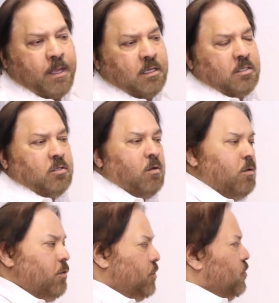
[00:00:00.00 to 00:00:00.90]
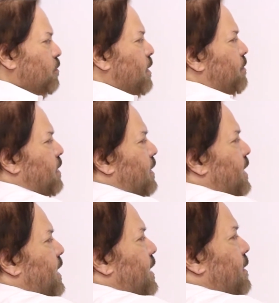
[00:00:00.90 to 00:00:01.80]
So you remember
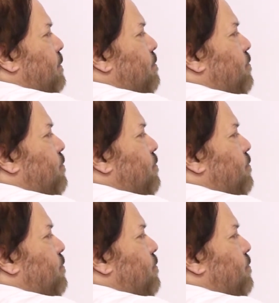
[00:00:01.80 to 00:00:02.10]
again,